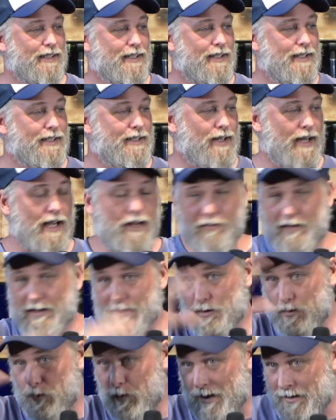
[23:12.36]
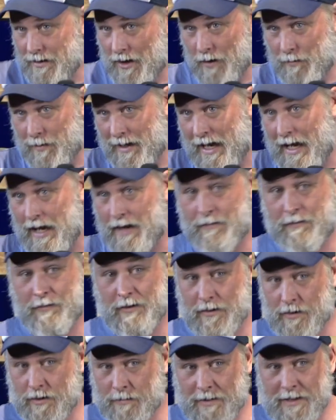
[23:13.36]
You know, every little window we have for a
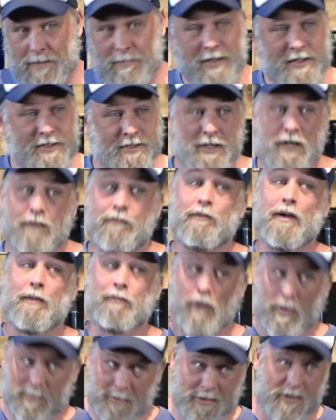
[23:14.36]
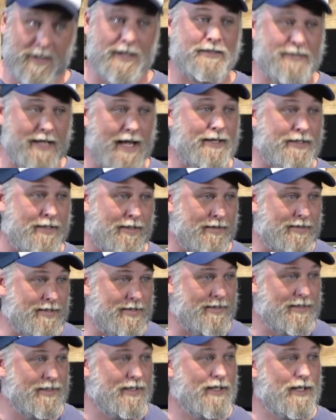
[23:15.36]
little bit of mischief, we're probably going to take
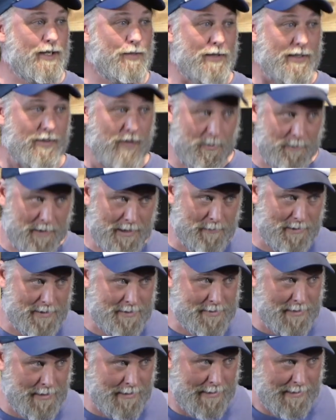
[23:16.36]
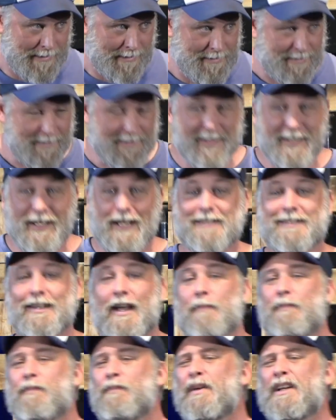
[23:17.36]
it. We like being a bit silly. It's
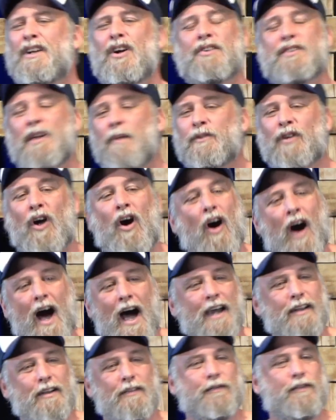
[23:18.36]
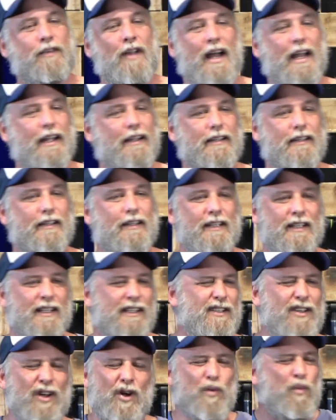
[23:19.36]
like because I'm tired of like,
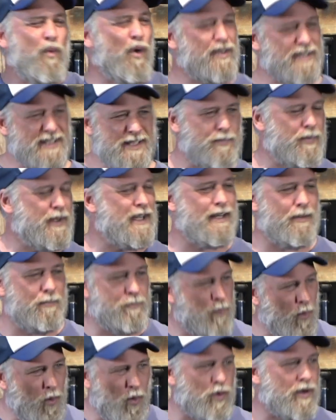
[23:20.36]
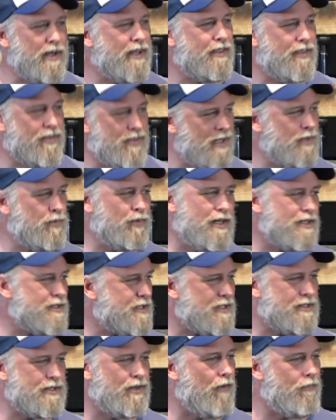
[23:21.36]
who wants to be in a boring thing where it's
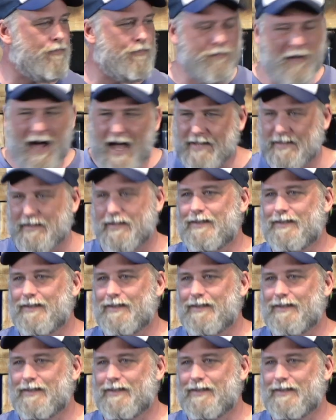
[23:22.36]
just not fun?